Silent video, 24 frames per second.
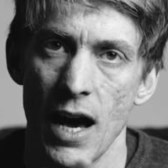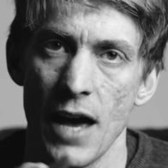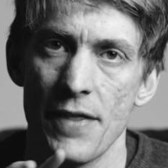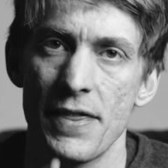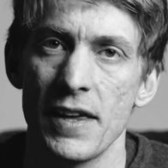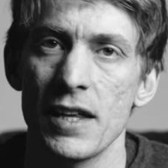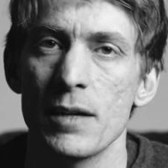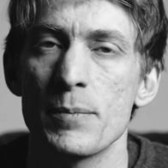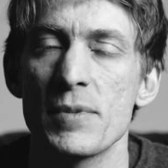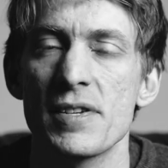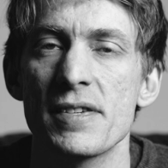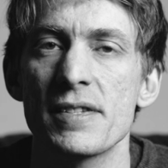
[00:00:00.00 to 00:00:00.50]
I
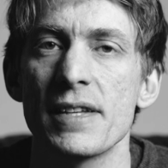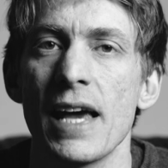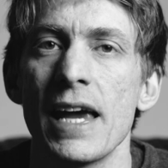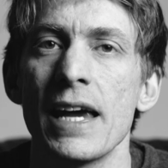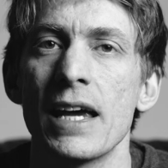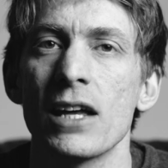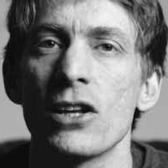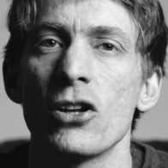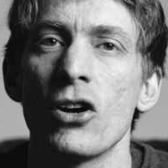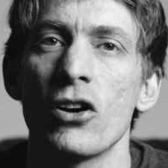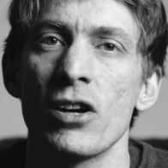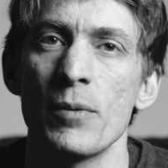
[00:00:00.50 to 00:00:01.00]
think the
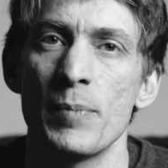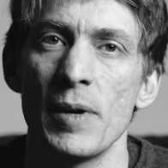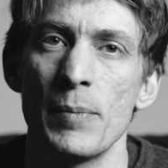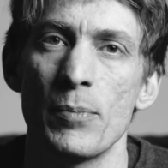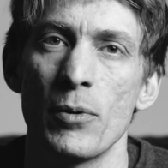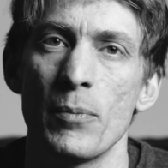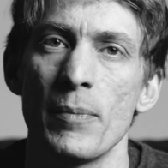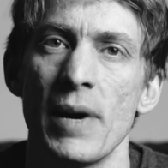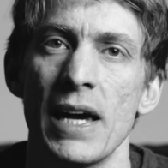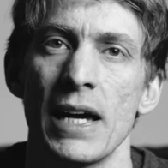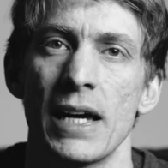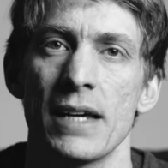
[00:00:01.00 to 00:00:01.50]
mistake a lot of
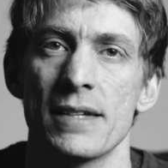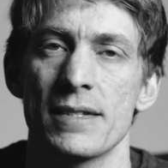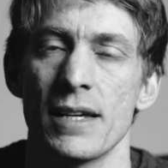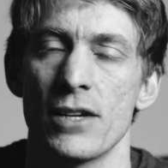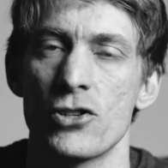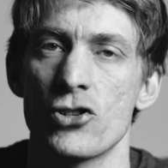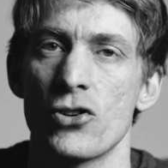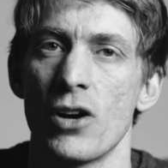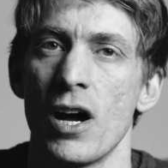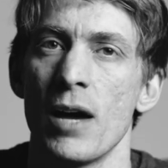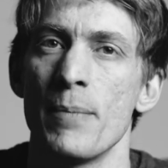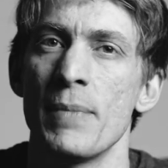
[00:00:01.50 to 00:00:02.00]
people make is
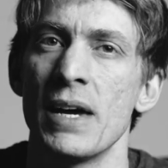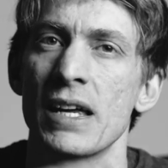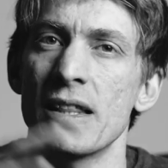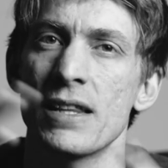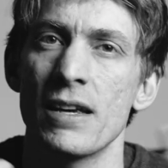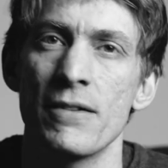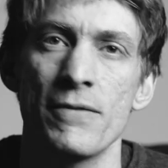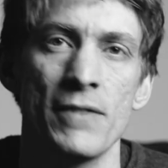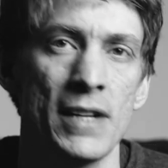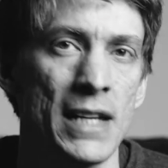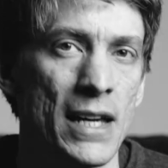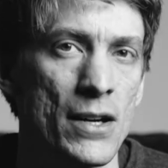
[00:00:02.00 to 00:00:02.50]
they try and make
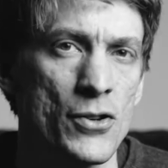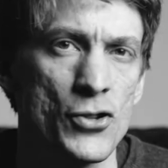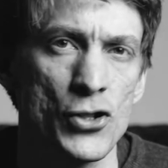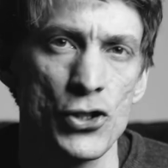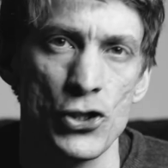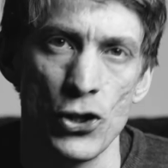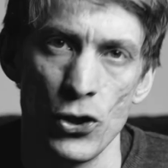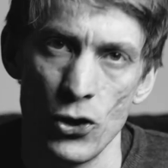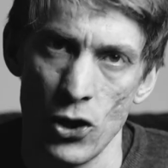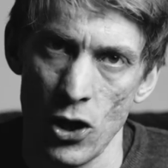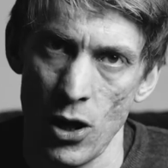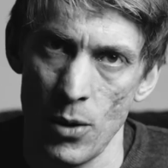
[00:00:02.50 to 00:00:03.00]
their
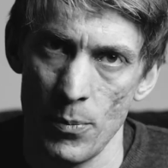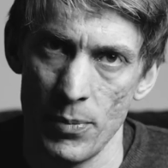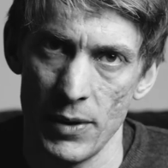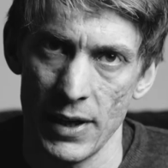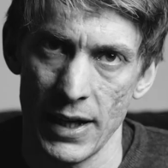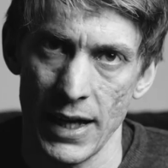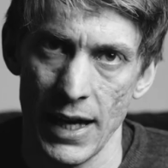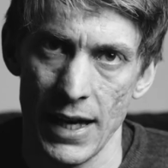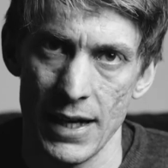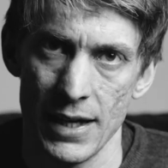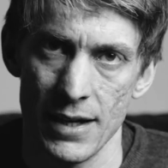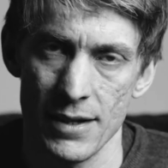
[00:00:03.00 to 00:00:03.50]
videos too
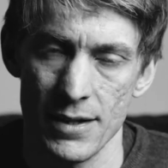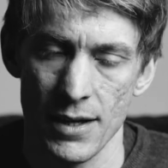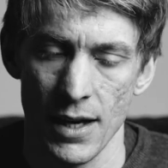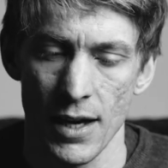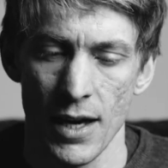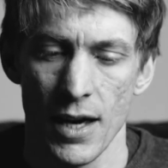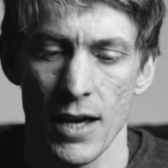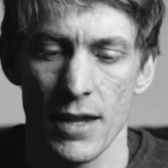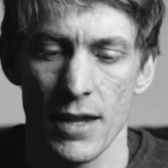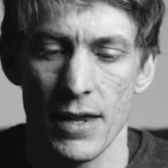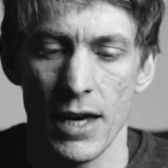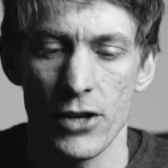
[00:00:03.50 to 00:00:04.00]
complicated.
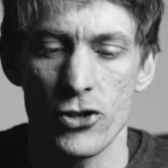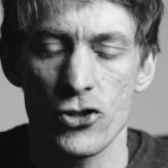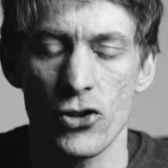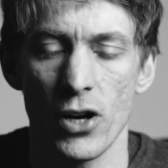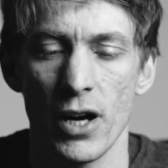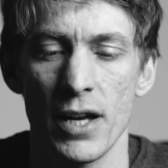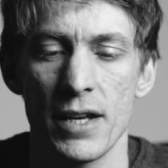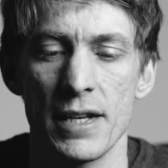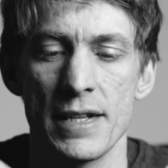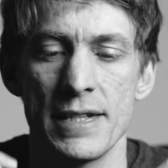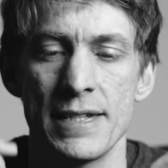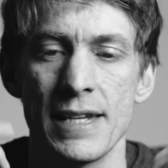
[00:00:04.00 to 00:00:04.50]
They
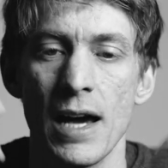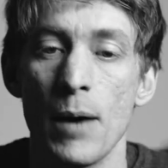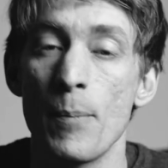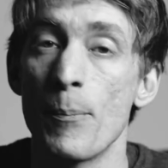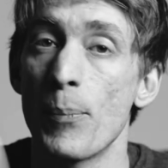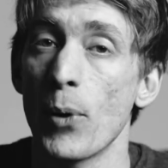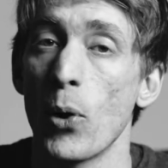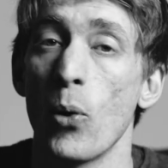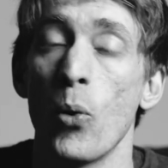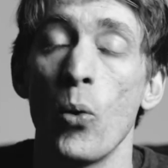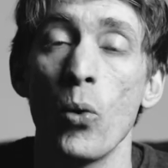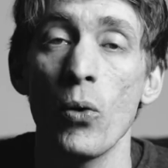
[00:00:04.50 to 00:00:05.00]
try and
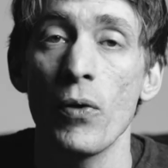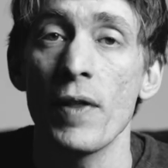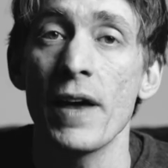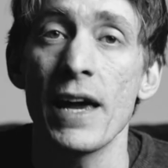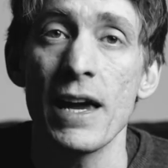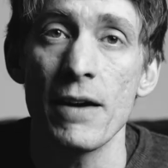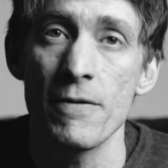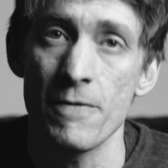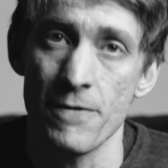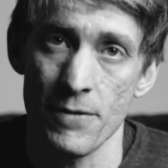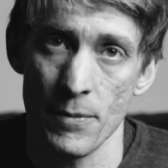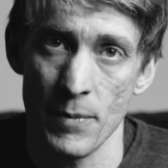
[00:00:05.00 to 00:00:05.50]
dump all their
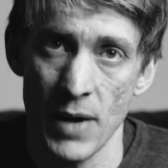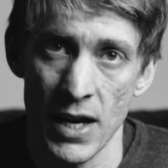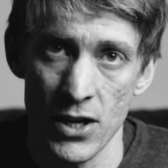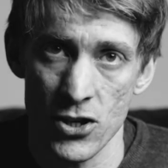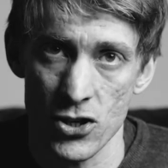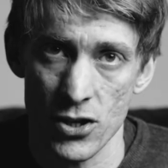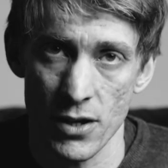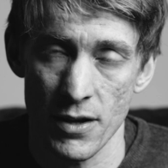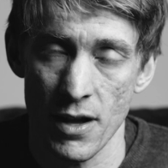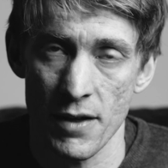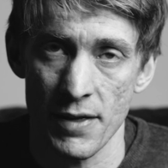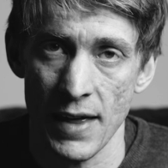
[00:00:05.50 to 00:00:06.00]

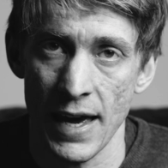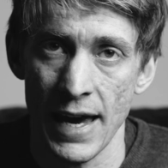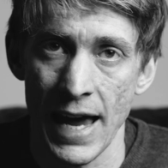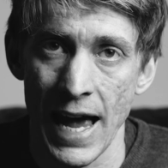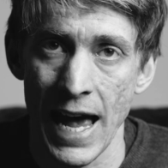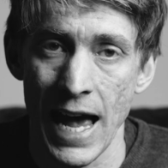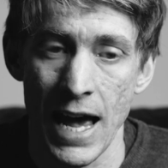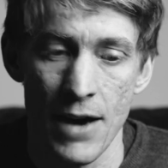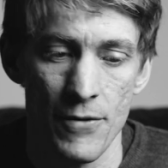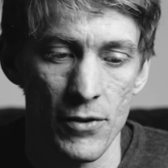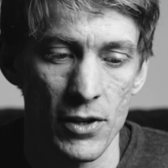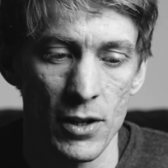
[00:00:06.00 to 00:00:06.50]
information that they
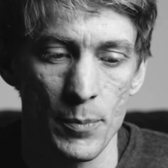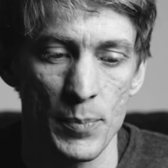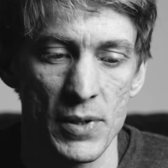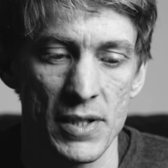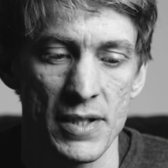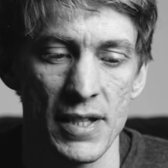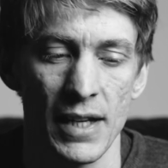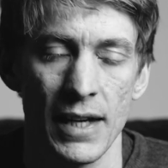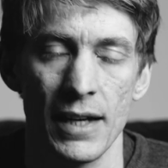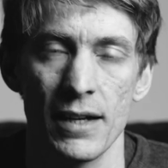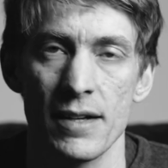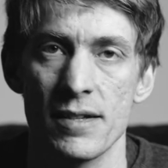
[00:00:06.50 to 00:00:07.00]
have on a
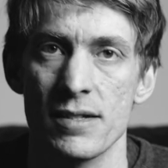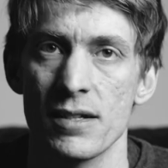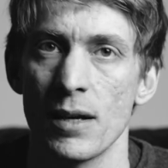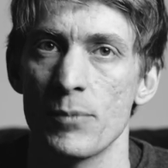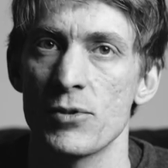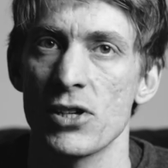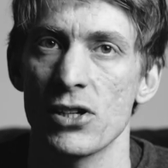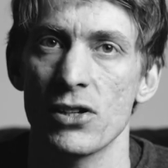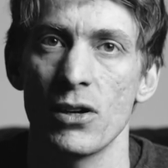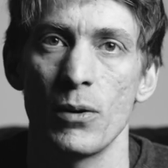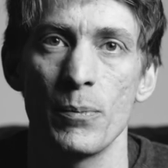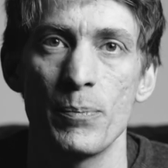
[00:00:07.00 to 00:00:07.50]
particular
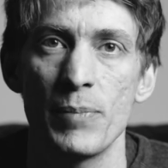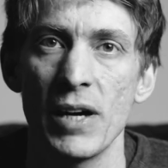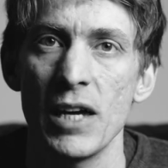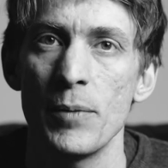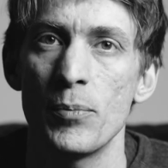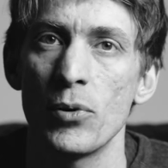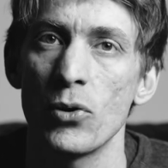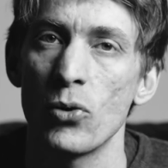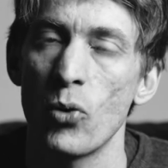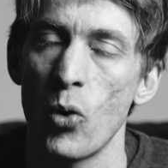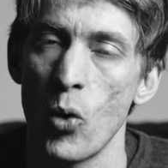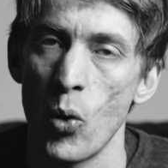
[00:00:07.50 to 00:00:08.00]
subject on
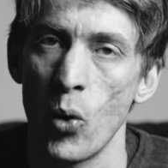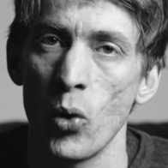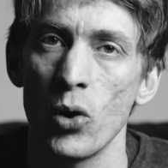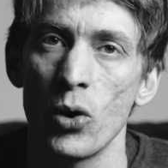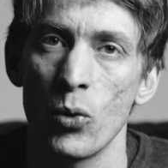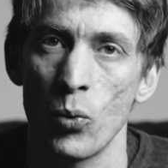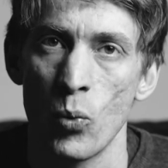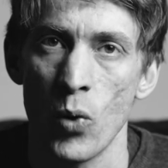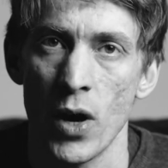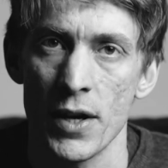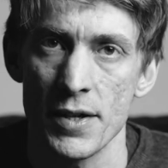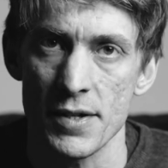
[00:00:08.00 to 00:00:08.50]
people all
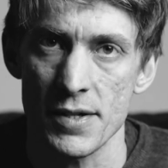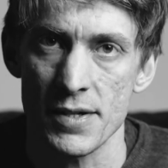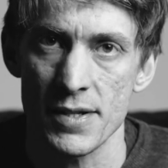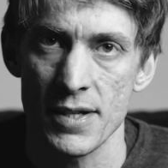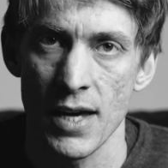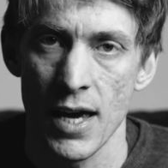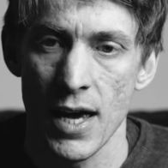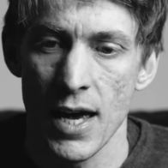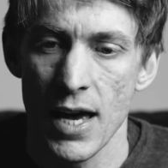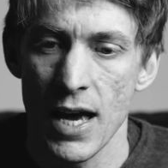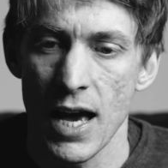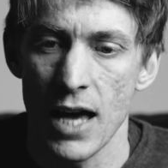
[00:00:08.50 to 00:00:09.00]
at once.